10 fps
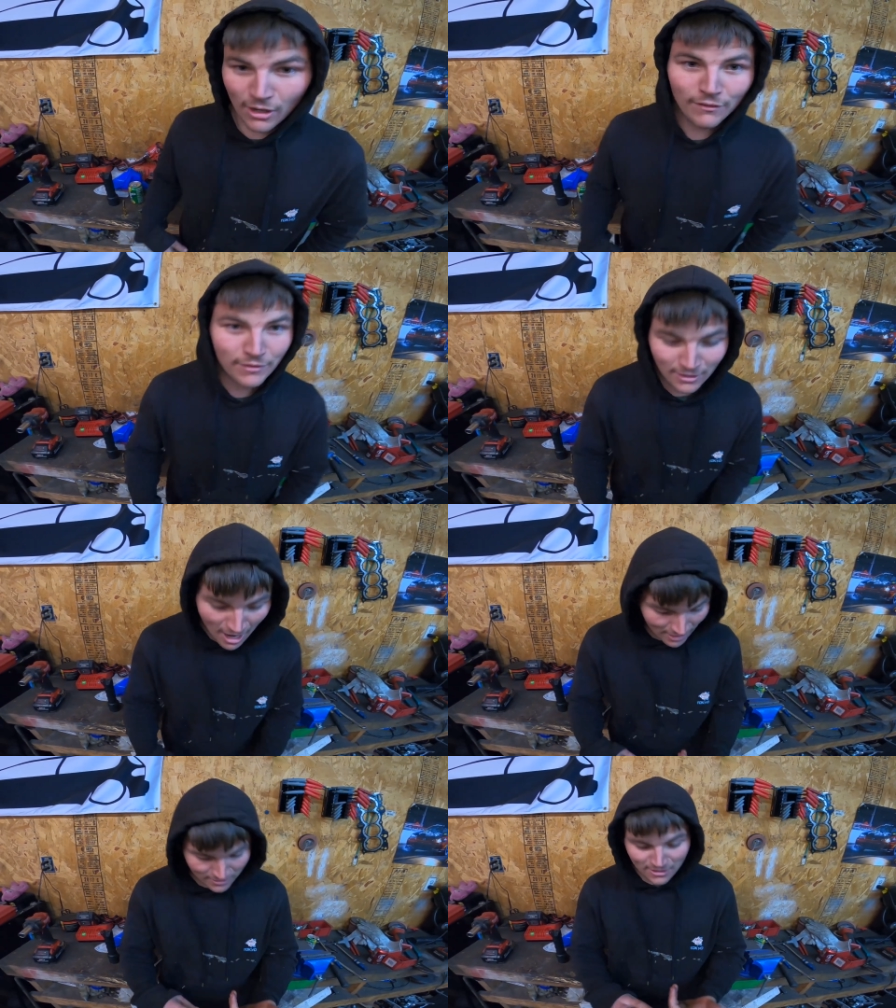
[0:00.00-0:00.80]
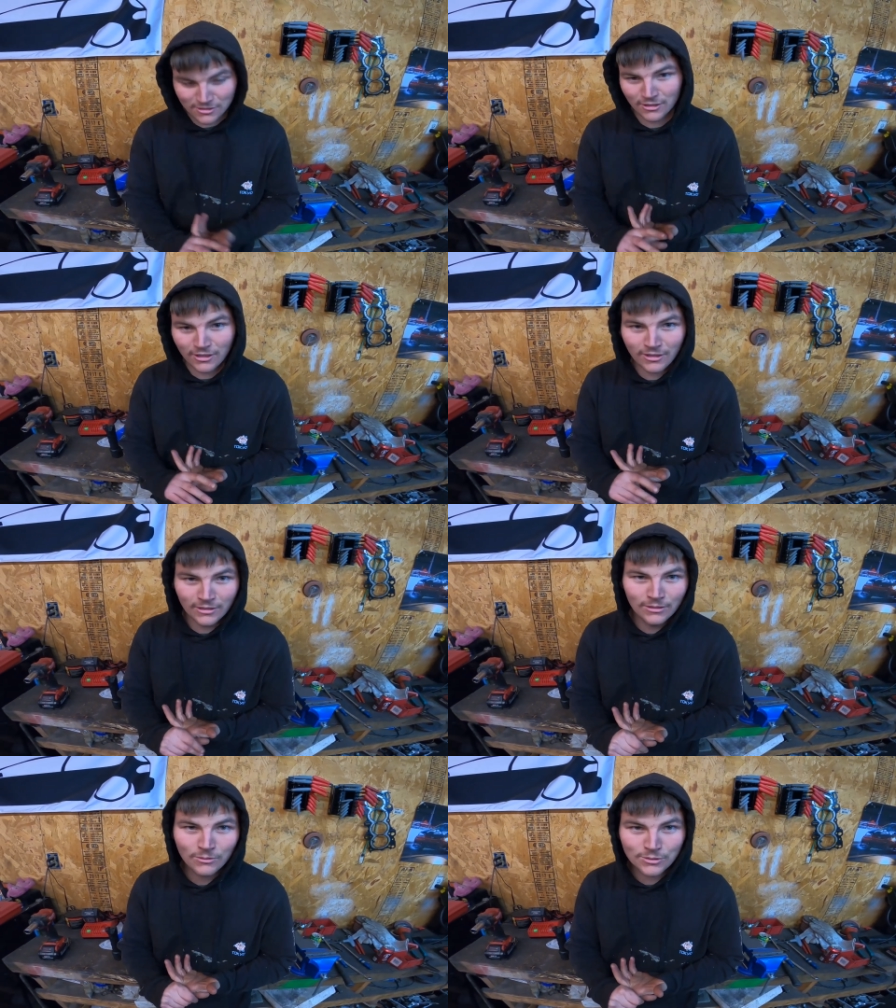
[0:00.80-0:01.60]
know if the knock sensor
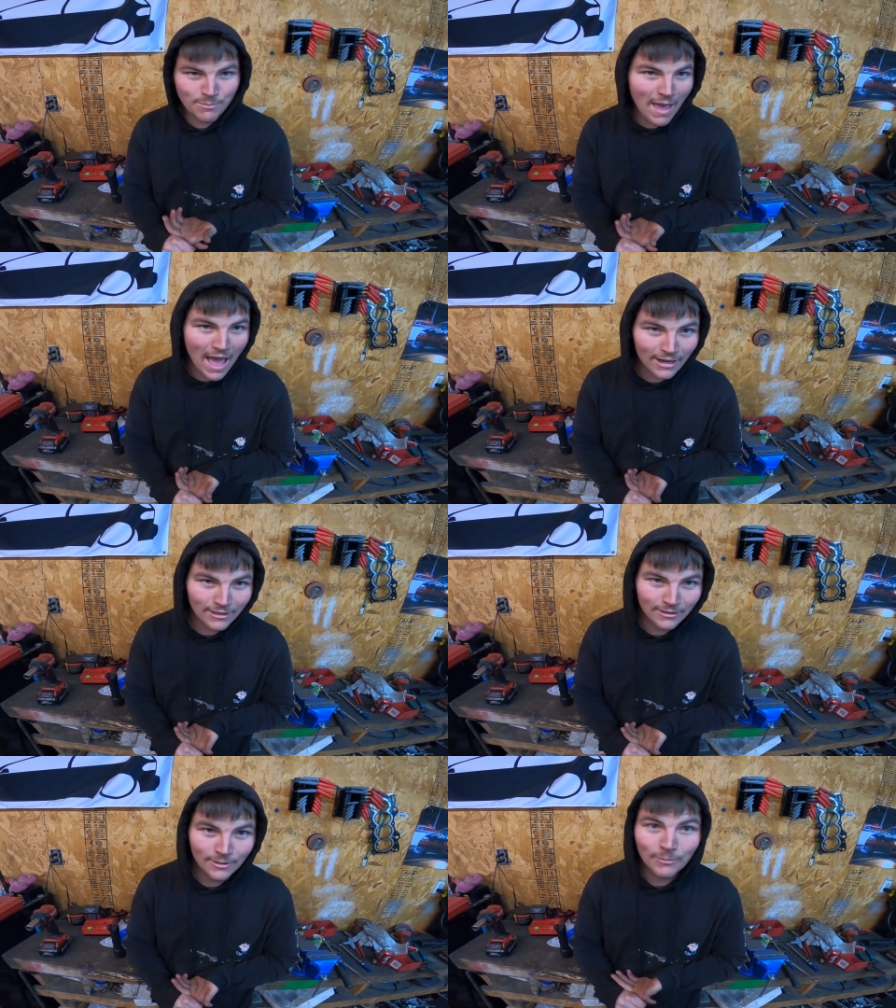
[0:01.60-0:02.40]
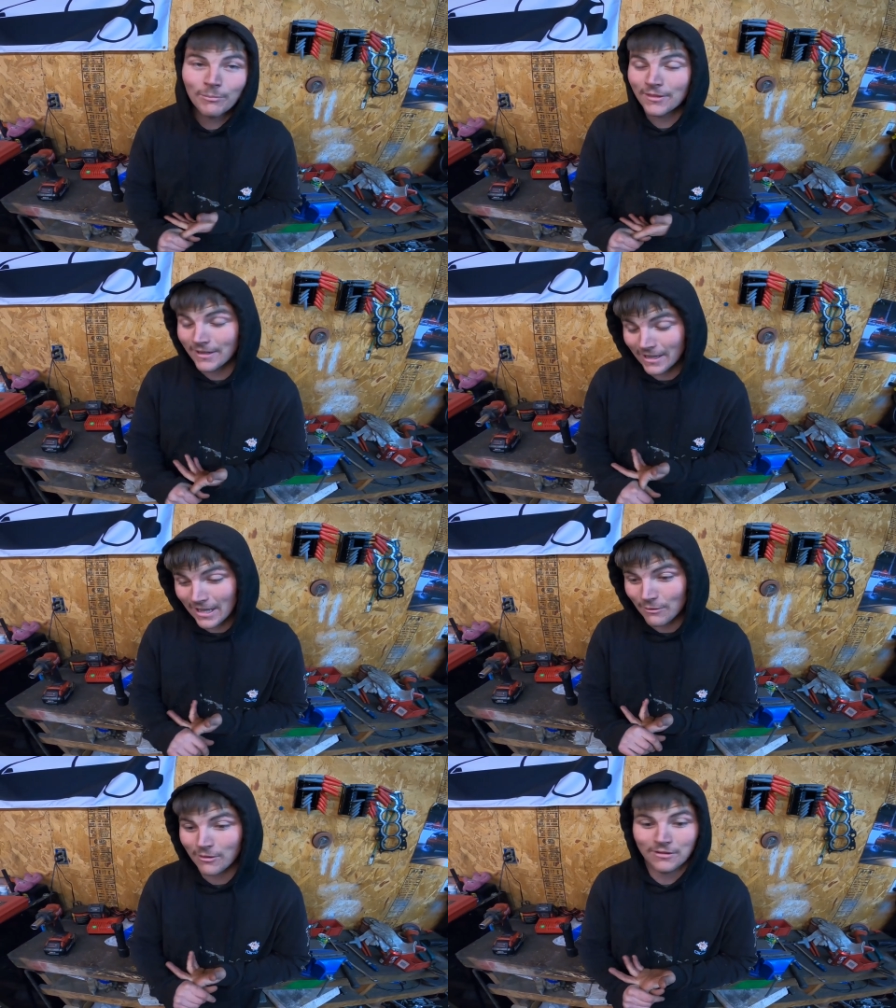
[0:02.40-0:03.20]
was bad. But then
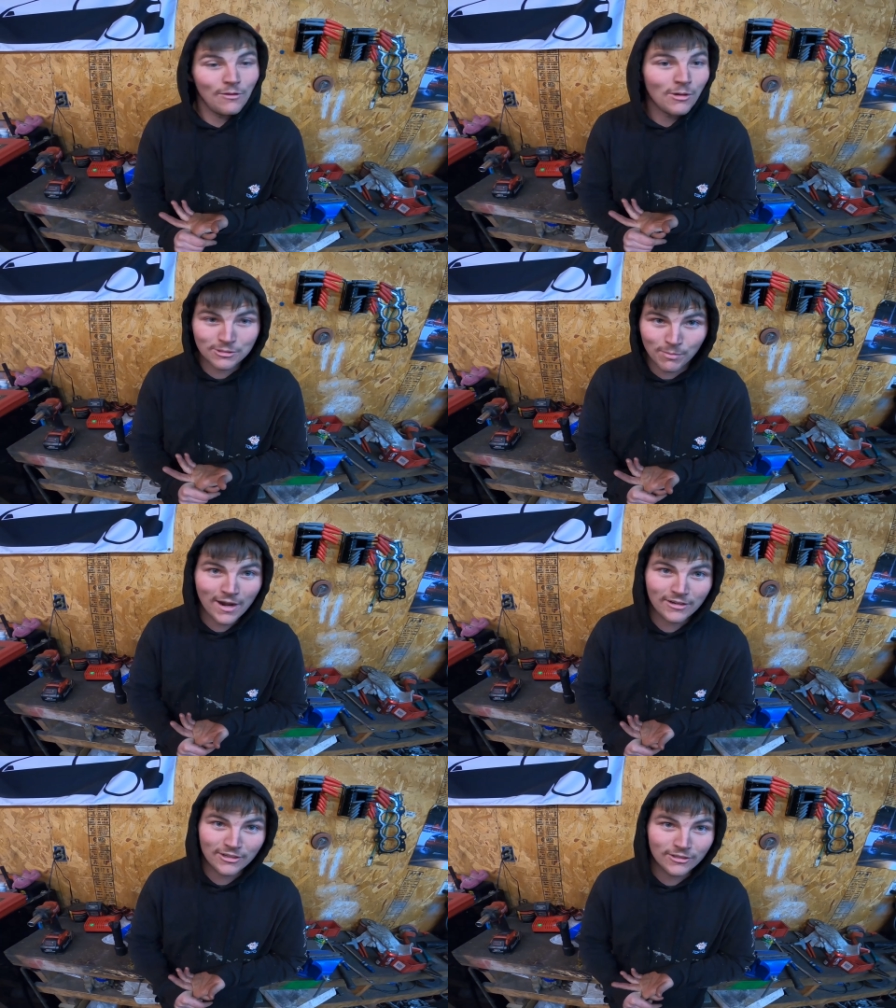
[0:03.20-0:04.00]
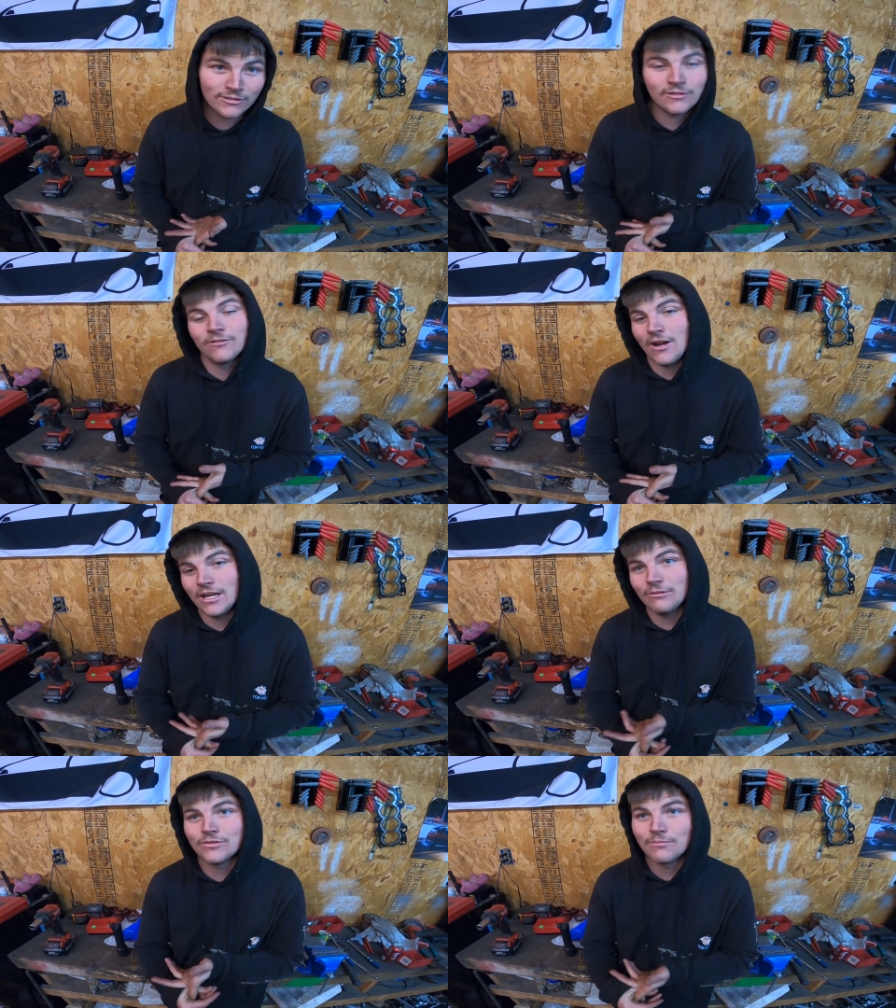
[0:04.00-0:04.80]
again, it was brand new.
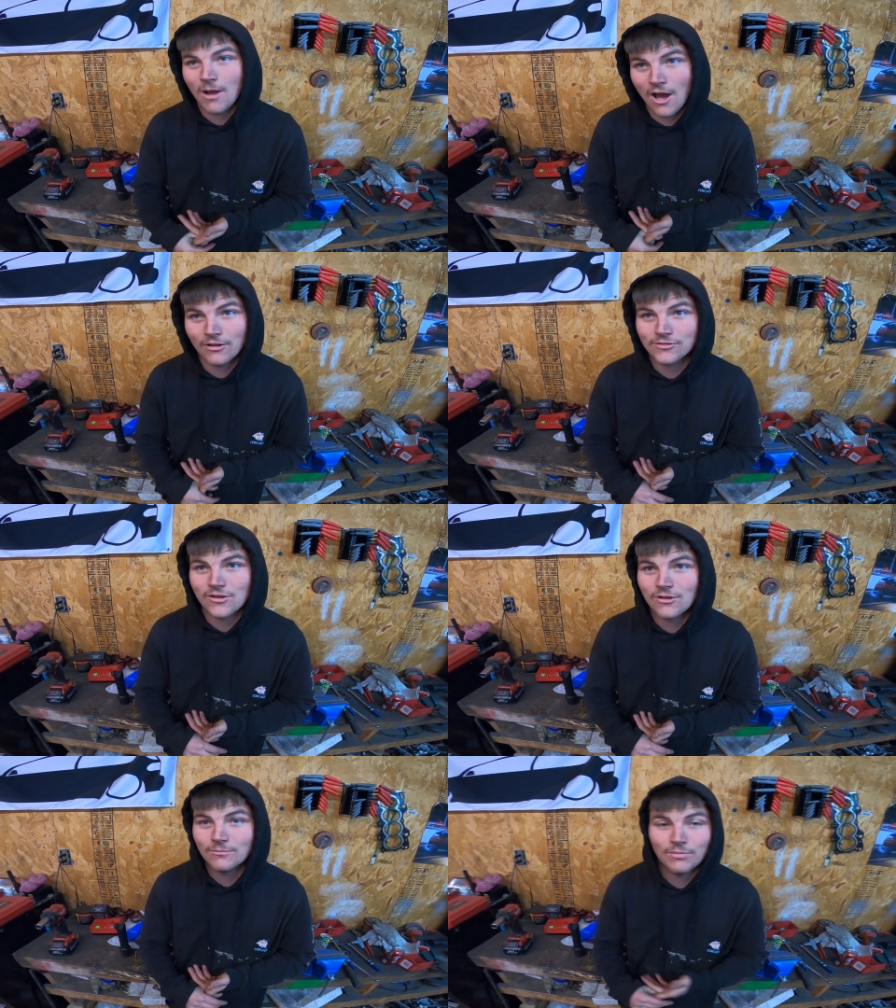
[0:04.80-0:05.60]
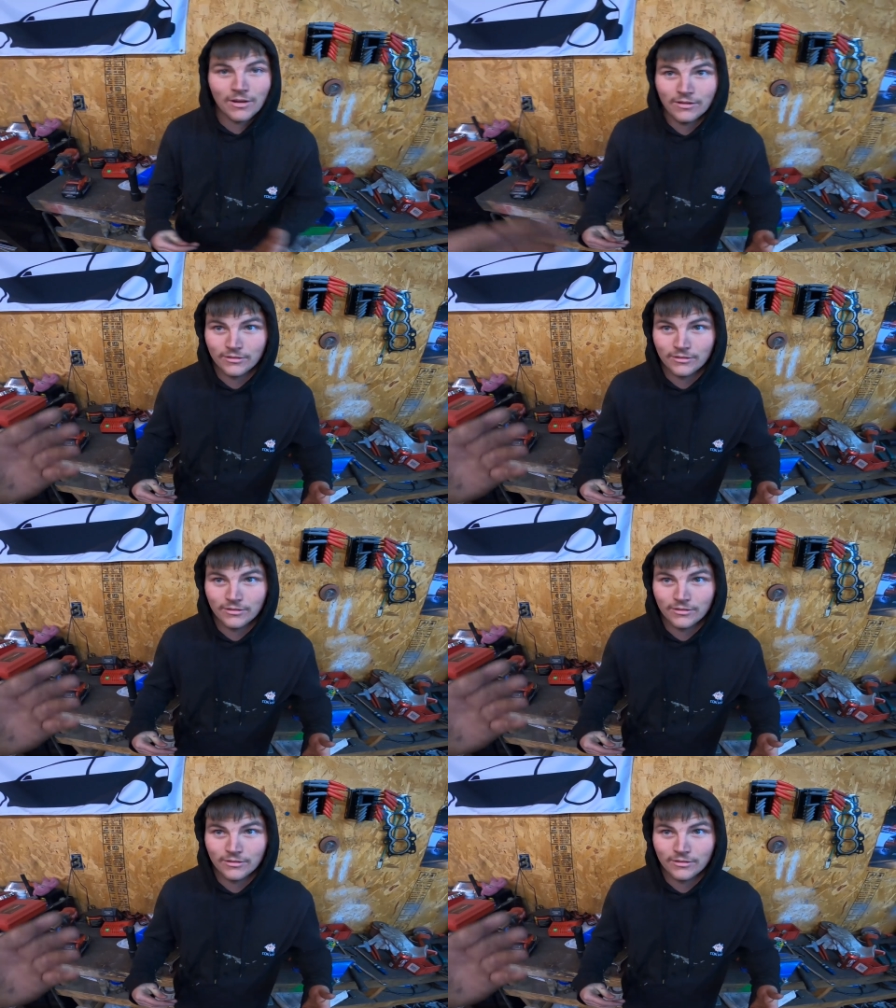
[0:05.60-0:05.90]
Granted, it was from AutoZone.